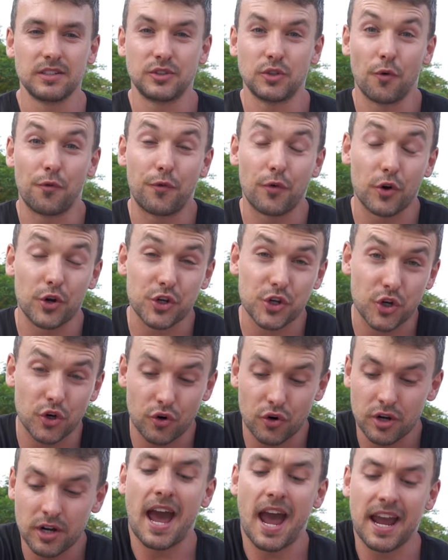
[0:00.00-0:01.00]
So for
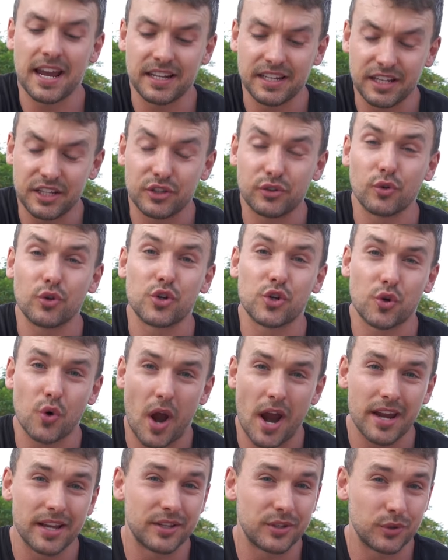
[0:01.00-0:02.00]
sure I need to
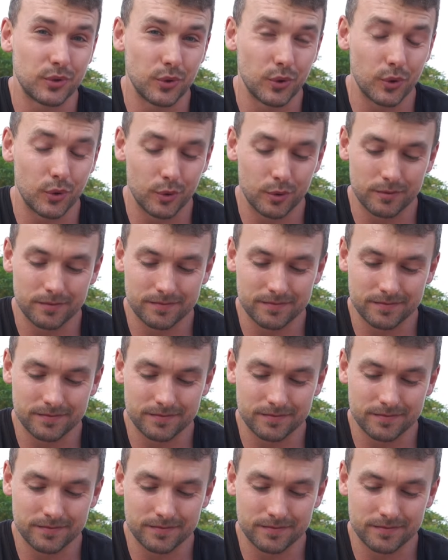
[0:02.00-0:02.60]
try it too.